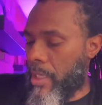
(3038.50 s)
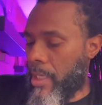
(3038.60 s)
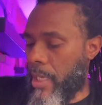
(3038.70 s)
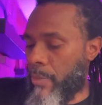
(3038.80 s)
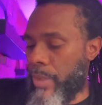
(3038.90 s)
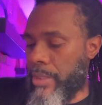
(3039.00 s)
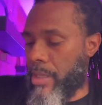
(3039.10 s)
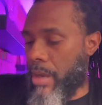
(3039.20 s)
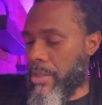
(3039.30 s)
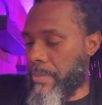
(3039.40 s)
and we
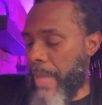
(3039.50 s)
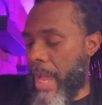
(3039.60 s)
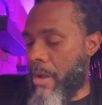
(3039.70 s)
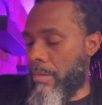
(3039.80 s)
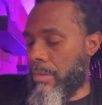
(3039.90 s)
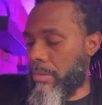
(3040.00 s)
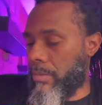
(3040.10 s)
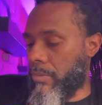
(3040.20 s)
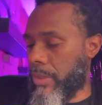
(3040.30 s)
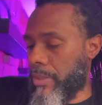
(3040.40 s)
talked about
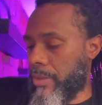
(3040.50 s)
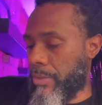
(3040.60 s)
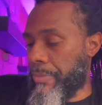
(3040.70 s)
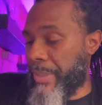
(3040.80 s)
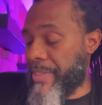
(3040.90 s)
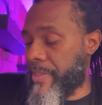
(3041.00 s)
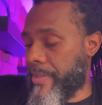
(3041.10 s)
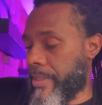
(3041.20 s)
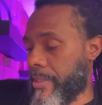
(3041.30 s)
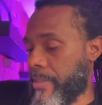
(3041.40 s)
we do business
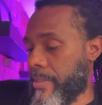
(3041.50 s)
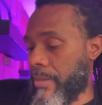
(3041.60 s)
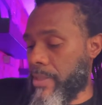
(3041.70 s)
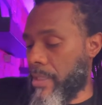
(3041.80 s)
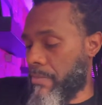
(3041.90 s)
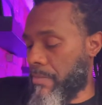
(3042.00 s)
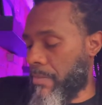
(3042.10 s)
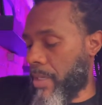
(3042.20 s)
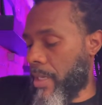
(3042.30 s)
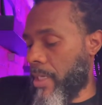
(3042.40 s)
consulting
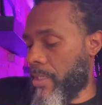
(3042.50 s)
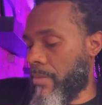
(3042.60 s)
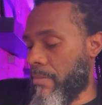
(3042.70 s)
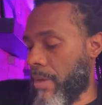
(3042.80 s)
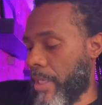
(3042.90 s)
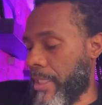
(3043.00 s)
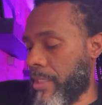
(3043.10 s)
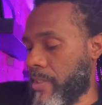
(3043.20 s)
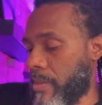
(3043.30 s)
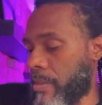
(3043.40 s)
and marketing
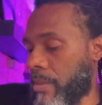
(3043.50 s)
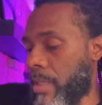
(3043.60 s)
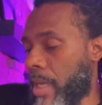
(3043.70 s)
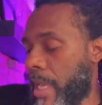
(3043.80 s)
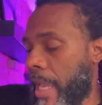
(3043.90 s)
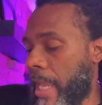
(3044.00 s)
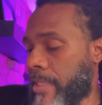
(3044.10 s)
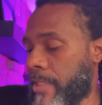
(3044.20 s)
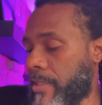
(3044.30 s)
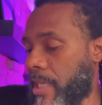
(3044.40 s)
consulting. And
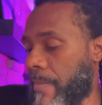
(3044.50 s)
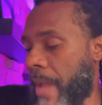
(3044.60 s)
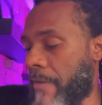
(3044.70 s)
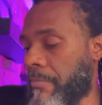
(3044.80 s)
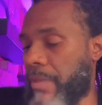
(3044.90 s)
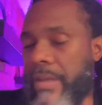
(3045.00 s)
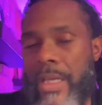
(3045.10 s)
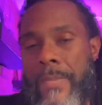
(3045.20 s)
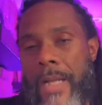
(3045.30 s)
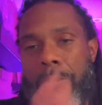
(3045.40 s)
the thing about,
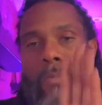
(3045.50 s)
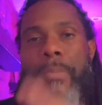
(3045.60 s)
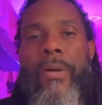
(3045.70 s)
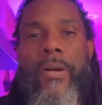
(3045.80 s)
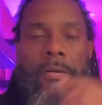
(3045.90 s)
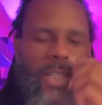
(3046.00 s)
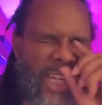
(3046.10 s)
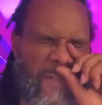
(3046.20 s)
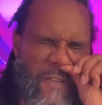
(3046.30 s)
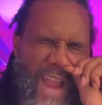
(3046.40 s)
anybody remember
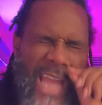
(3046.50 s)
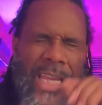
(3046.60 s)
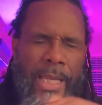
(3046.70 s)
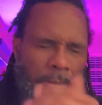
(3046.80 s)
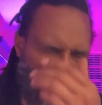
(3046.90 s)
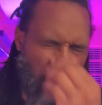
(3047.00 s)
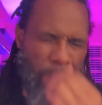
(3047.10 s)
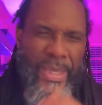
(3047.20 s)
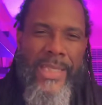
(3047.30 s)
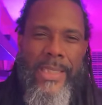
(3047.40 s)
defragging a
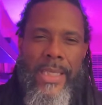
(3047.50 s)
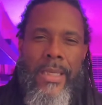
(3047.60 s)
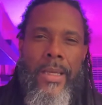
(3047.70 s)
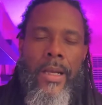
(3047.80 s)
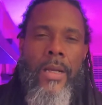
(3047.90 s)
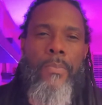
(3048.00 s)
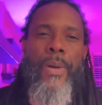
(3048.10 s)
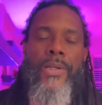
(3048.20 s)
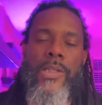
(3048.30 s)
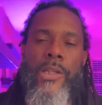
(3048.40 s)
PC,
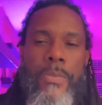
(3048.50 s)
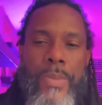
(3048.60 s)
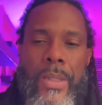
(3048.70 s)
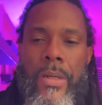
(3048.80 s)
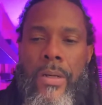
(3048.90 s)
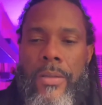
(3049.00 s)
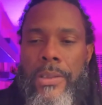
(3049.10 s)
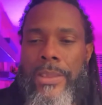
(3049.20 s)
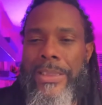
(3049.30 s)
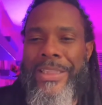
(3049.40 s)
personal computer?
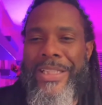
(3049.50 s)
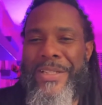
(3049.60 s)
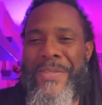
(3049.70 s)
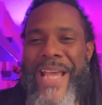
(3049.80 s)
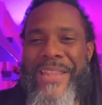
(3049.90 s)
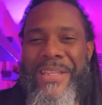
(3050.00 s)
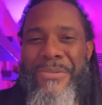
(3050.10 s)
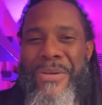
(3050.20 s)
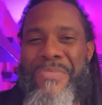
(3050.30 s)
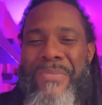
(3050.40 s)
He was out there,
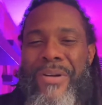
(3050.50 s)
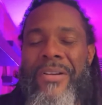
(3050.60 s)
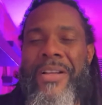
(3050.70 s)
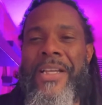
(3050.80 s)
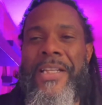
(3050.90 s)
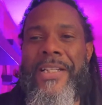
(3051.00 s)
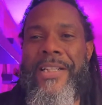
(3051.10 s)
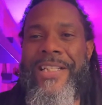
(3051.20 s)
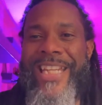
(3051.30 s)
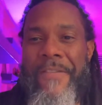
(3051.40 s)
remember,
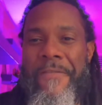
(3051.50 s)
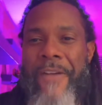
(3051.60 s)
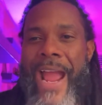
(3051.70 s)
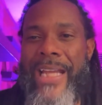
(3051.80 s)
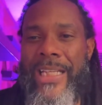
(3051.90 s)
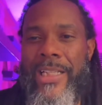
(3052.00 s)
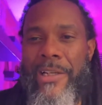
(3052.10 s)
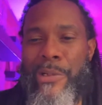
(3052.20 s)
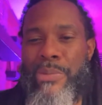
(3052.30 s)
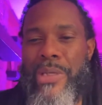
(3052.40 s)
defragging a
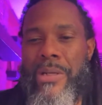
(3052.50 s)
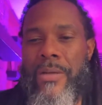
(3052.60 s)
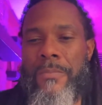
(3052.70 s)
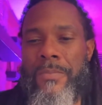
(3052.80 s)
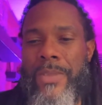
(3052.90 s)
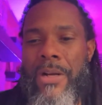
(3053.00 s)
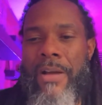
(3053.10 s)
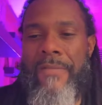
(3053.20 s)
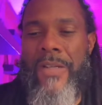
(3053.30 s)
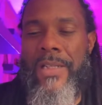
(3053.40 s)
computer. You don't
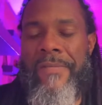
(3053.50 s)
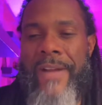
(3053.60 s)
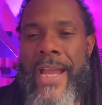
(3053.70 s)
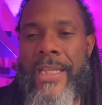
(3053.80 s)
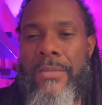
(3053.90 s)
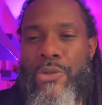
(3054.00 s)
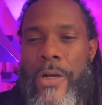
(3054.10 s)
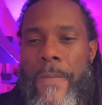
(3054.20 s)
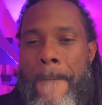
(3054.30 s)
have to defrag anymore.